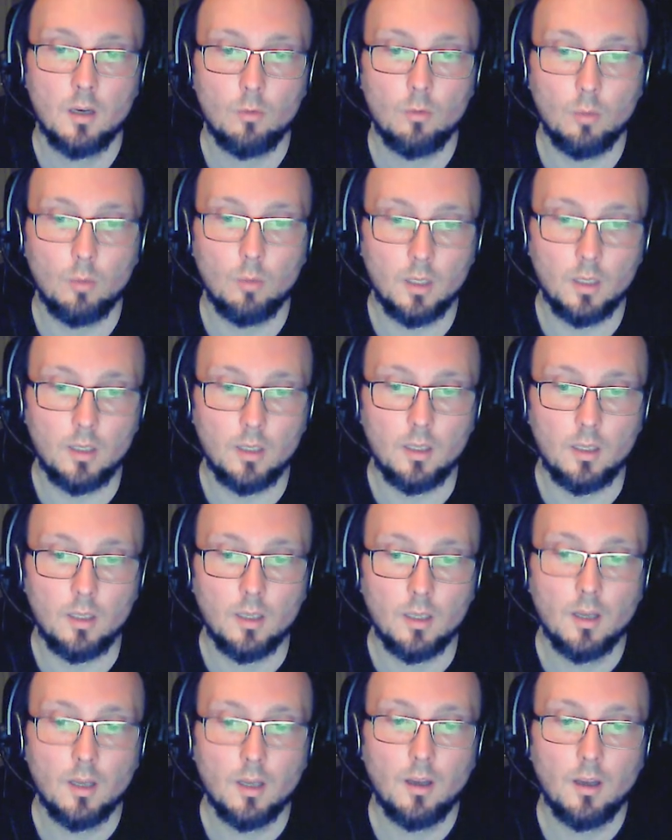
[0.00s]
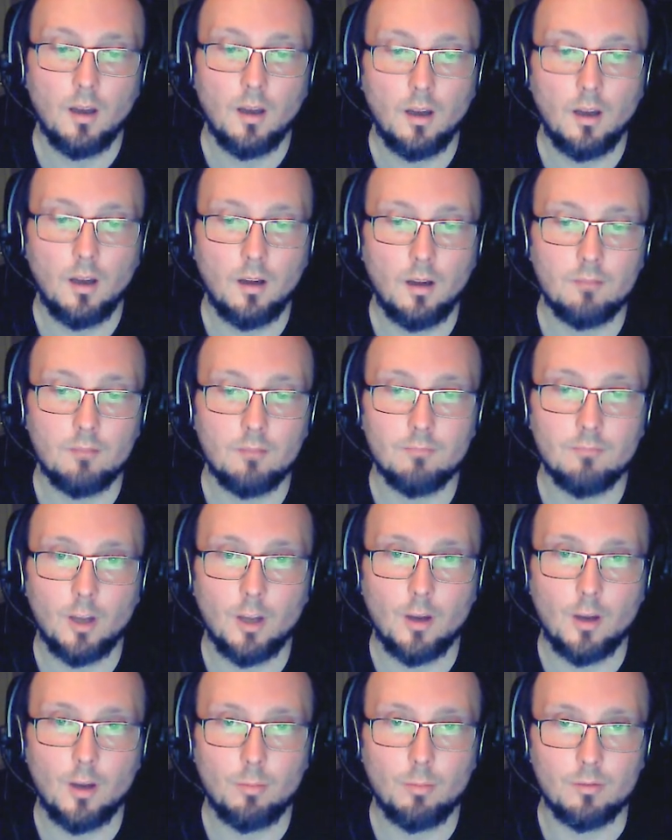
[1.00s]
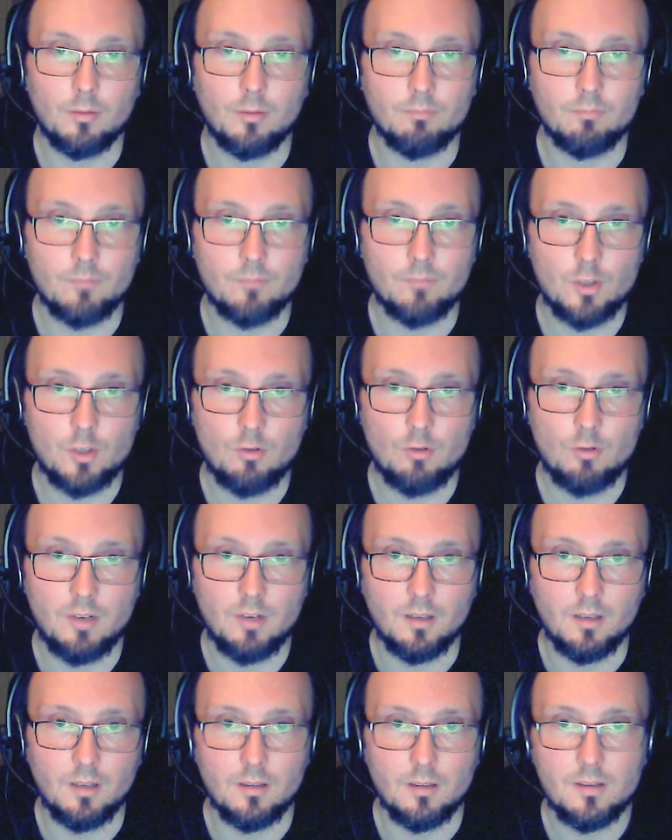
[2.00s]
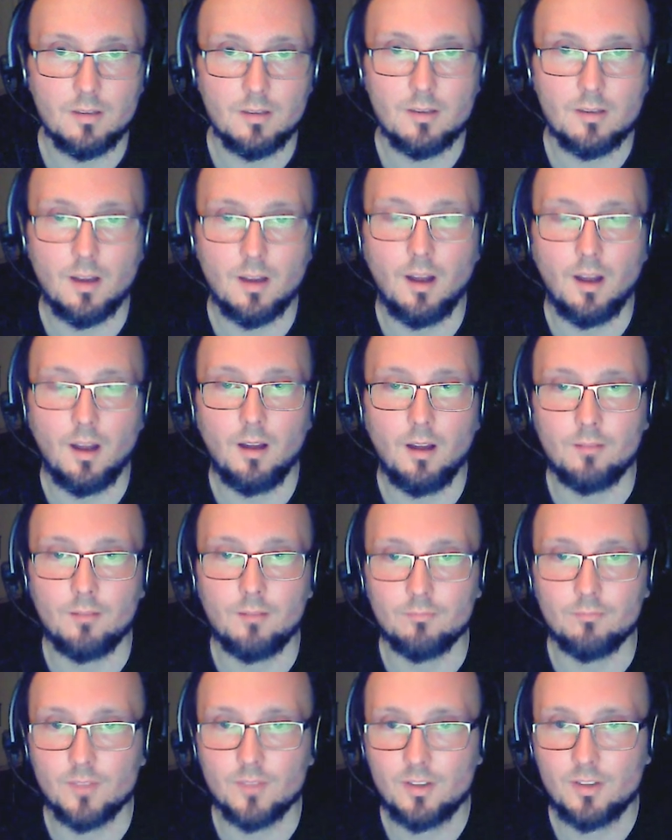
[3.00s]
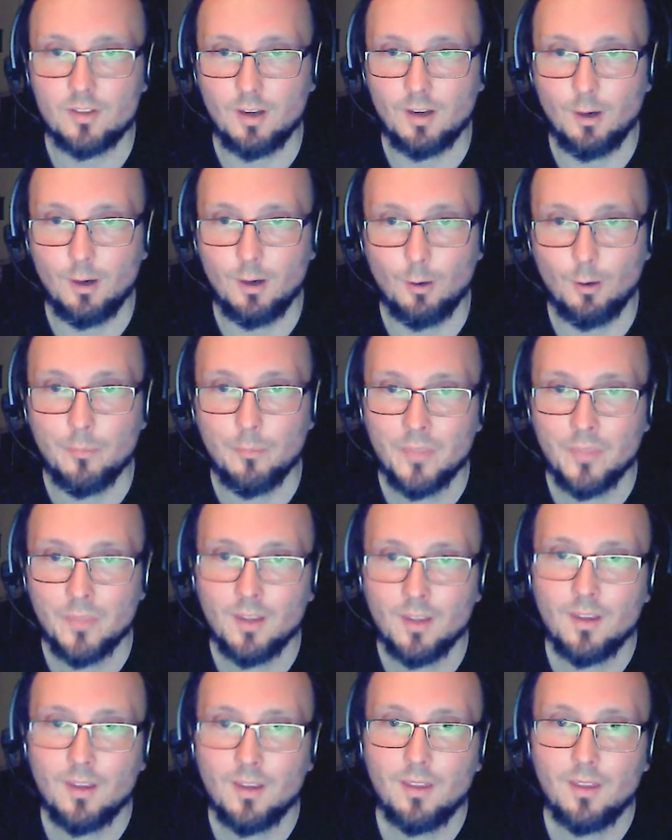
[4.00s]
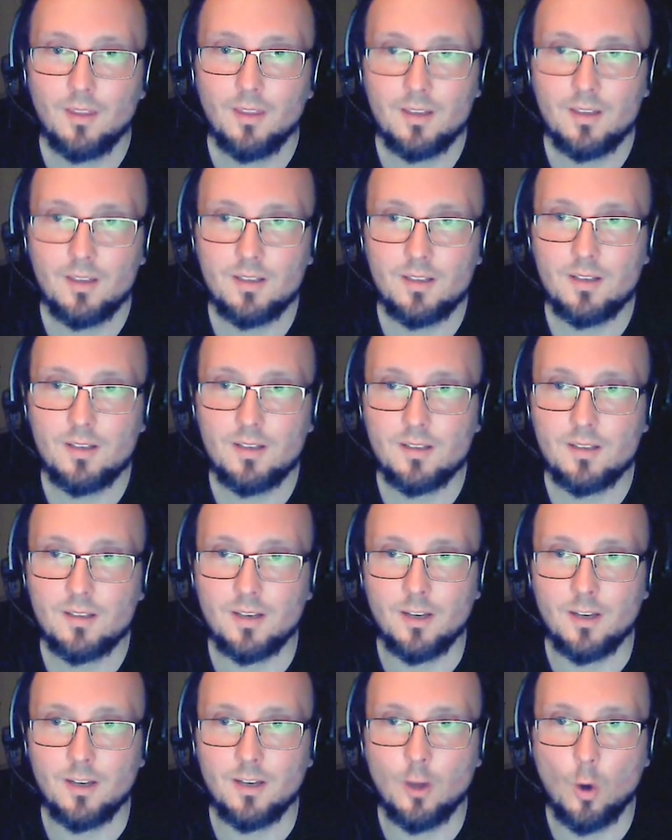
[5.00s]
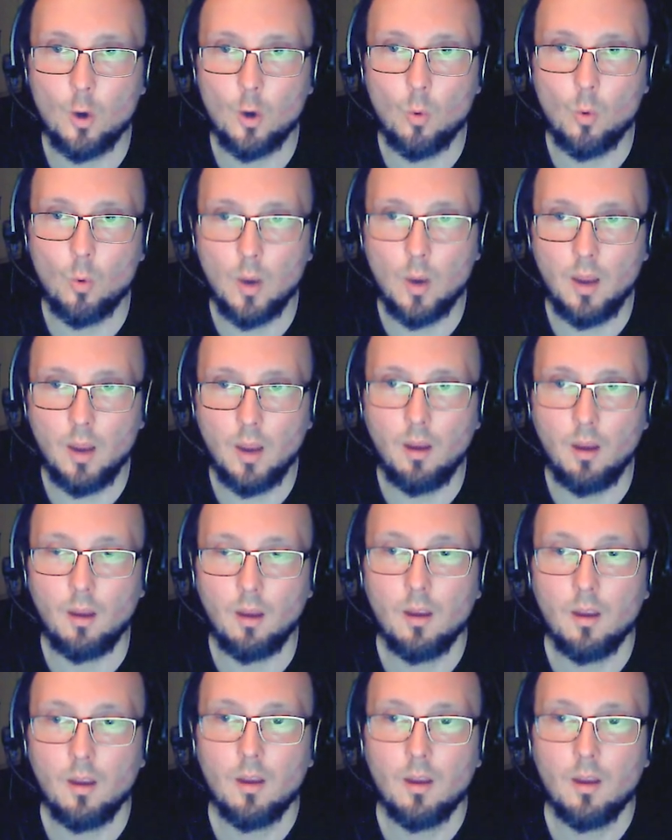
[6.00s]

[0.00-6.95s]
really a couple strings. So this is in no way